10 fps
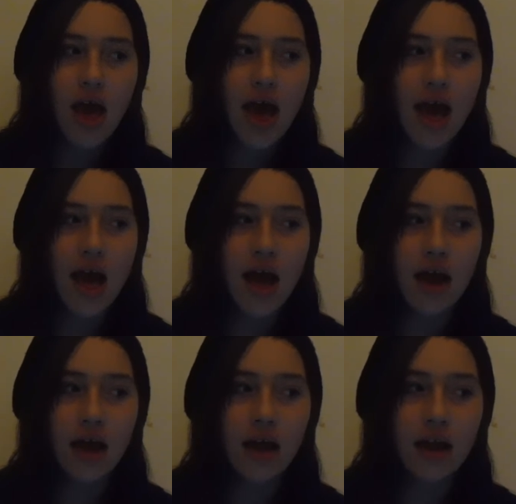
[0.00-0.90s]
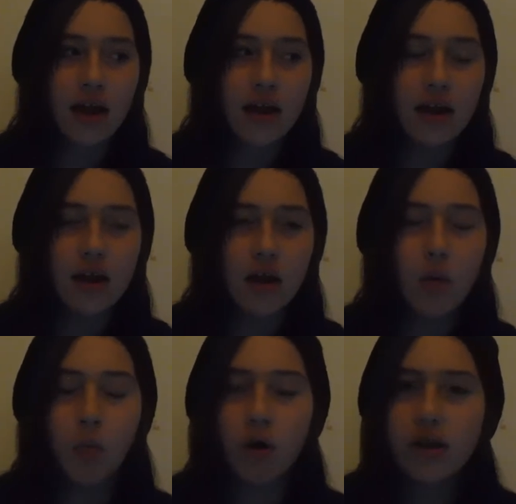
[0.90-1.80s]
and
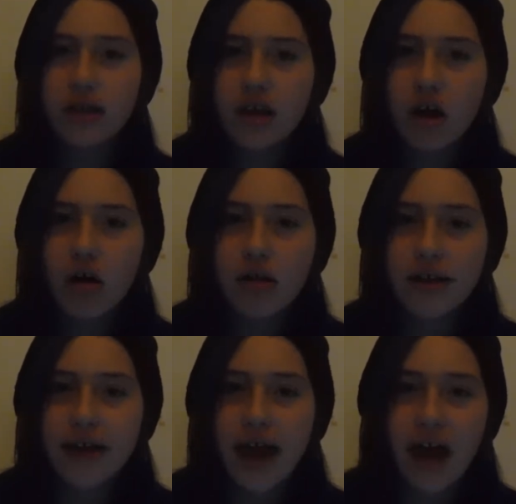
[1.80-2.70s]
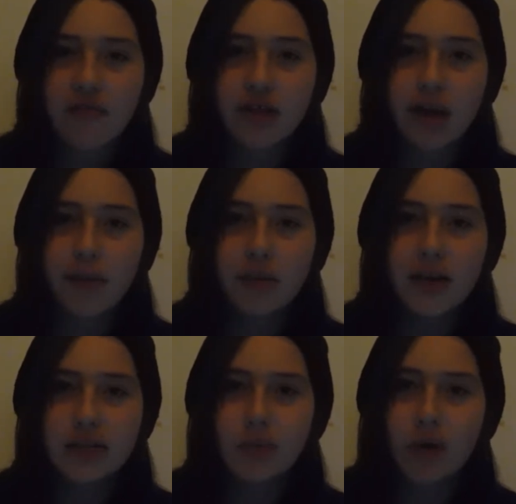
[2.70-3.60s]
what do they call halftime at a
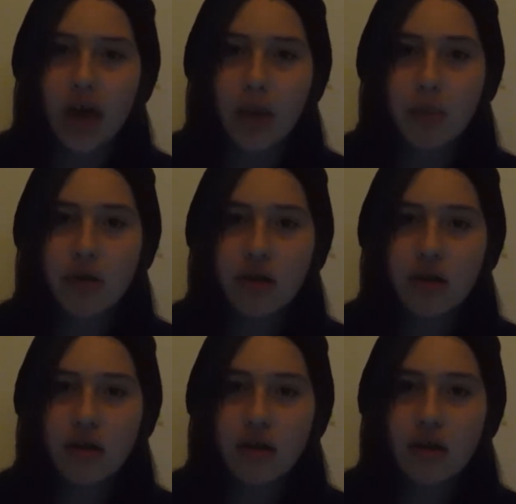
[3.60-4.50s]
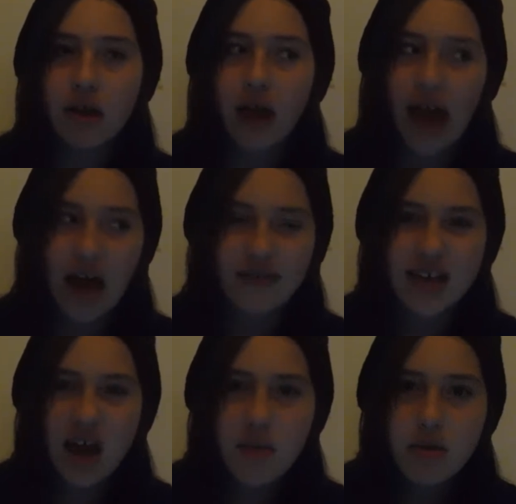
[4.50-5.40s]
baseball game?
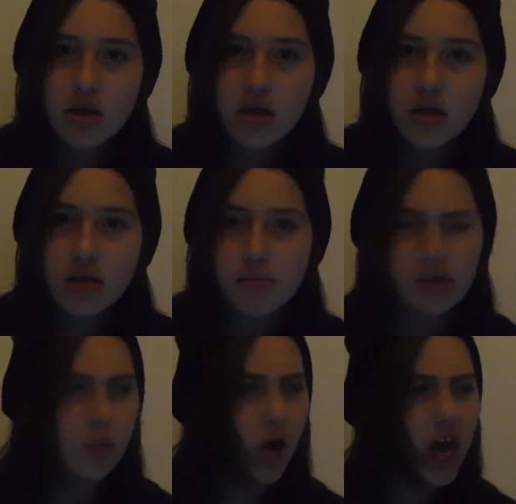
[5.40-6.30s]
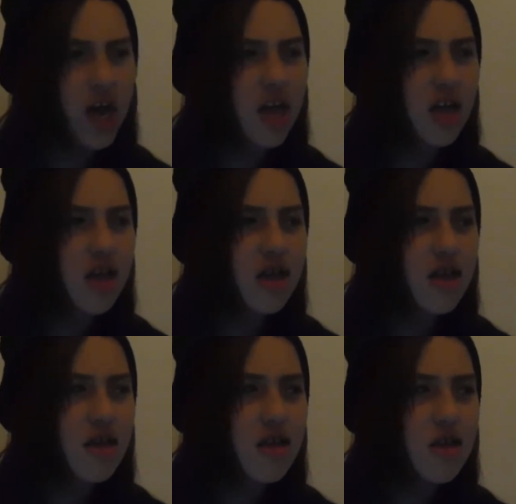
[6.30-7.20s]
Halftime? Midway?
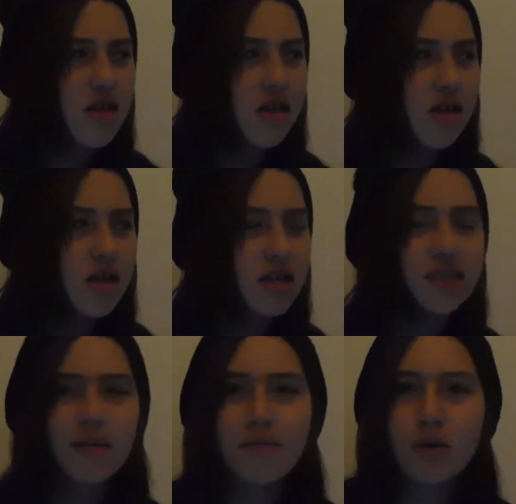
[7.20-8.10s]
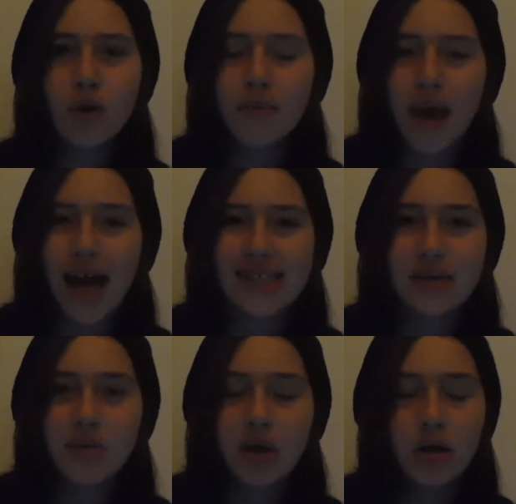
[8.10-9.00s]
Isn't midway
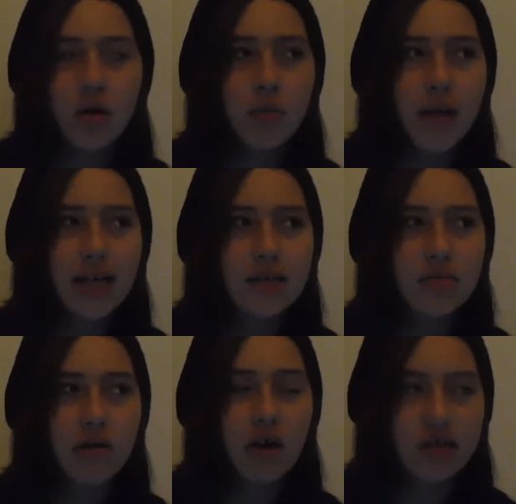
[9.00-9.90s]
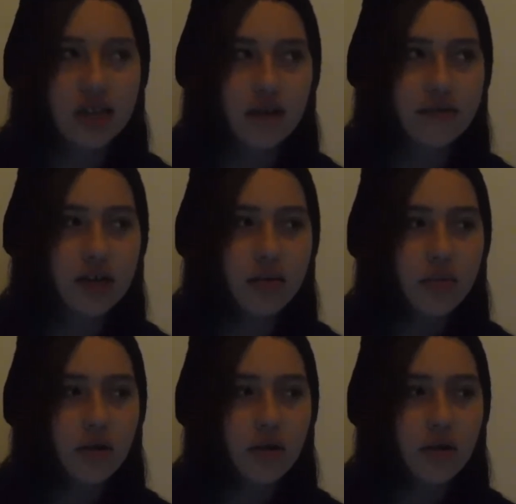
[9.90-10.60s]
basketball? No, basketball is halftime.